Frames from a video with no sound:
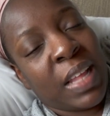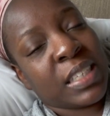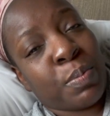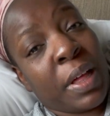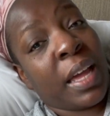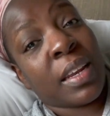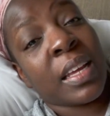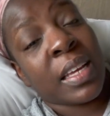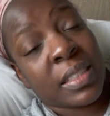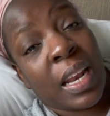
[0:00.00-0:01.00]
Best plan
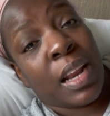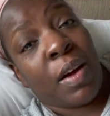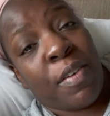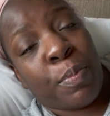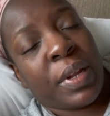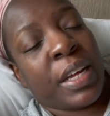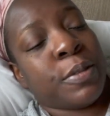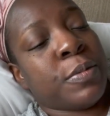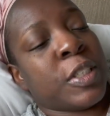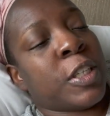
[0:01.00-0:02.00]
is that I don't have a plan.
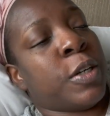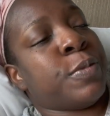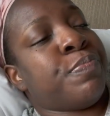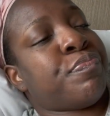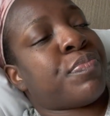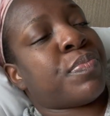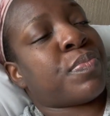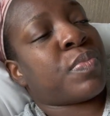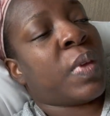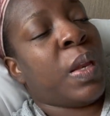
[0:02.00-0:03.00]
So
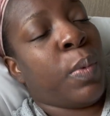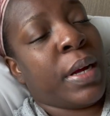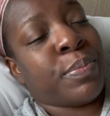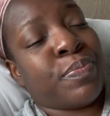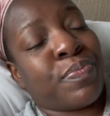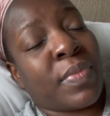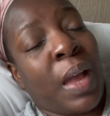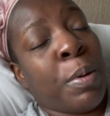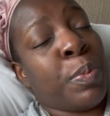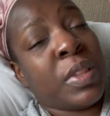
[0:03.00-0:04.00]
anyway, I'm
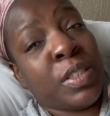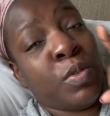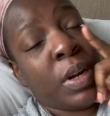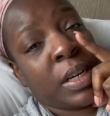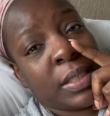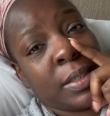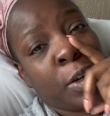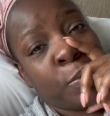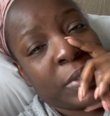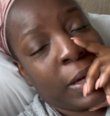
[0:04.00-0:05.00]
gonna put this do not
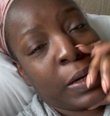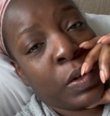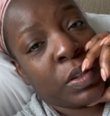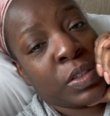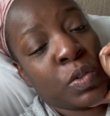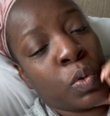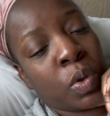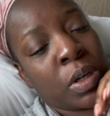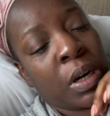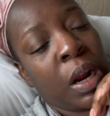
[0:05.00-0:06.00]
disturb sign on this
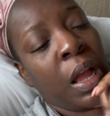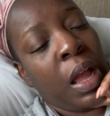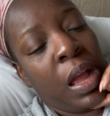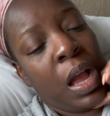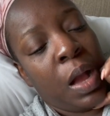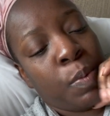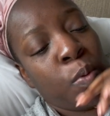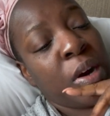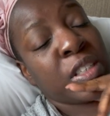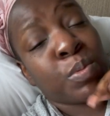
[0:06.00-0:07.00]
door. We'll
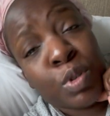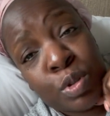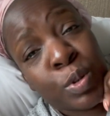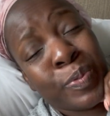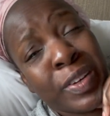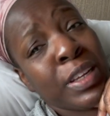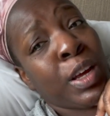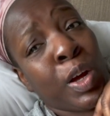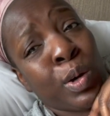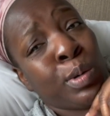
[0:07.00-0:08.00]
watch some YouTube
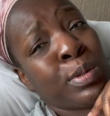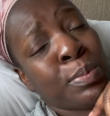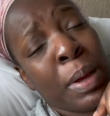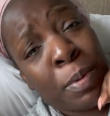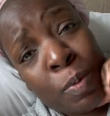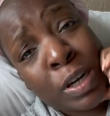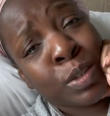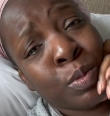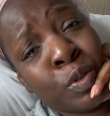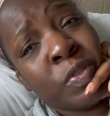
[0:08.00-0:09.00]
videos, maybe watch
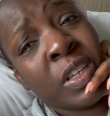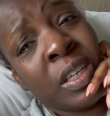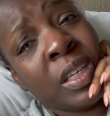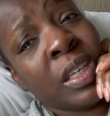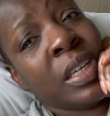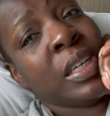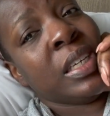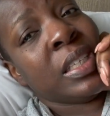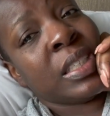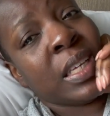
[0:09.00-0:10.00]
a movie,
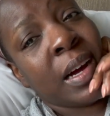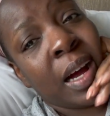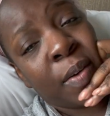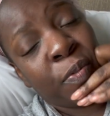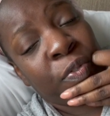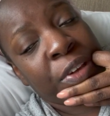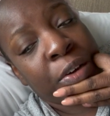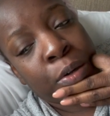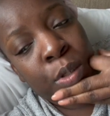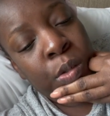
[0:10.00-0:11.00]
see how I
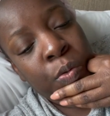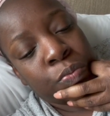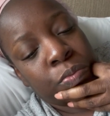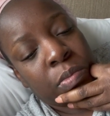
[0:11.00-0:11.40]
feel